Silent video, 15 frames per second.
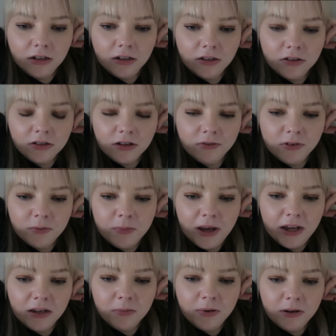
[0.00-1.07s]
And she's having a
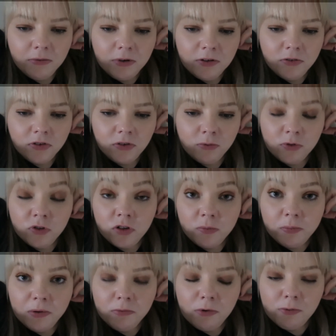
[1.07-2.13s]
baby with someone she's
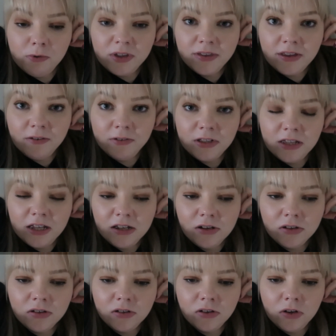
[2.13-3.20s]
been with 7
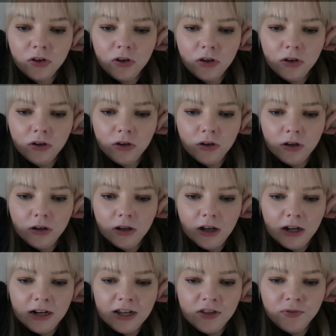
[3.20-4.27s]
years.
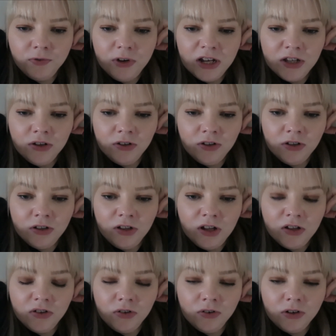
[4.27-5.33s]
And he's 3
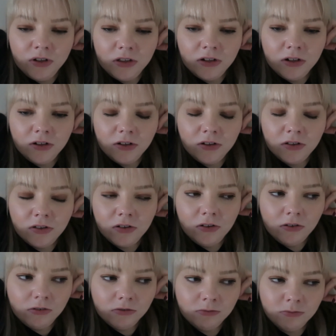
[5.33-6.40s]
years younger than her,
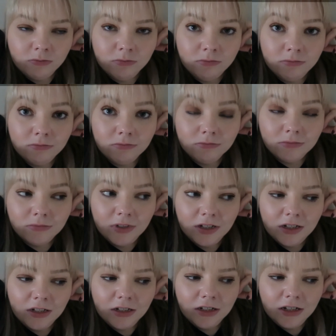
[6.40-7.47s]
so
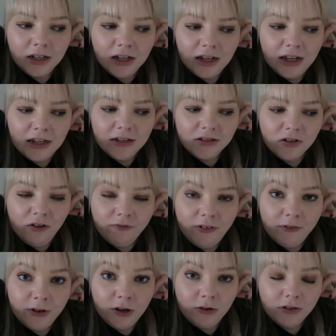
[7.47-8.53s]
he's not
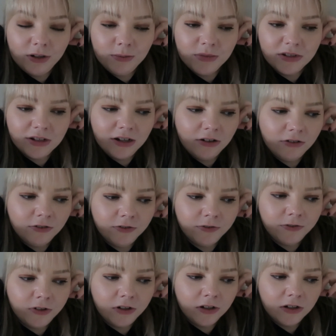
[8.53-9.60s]
very old
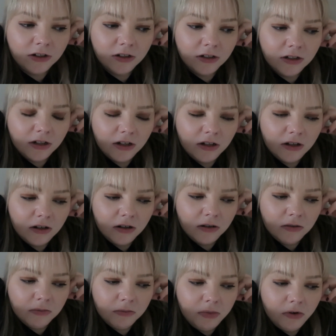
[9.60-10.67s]
himself,
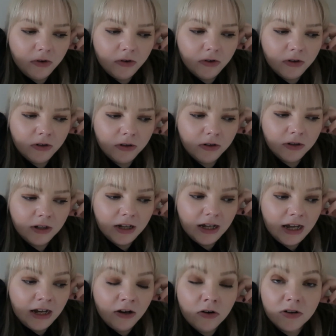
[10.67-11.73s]
but
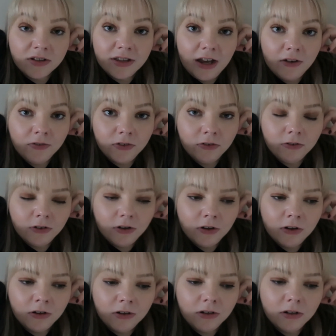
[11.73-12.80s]
he looks after her.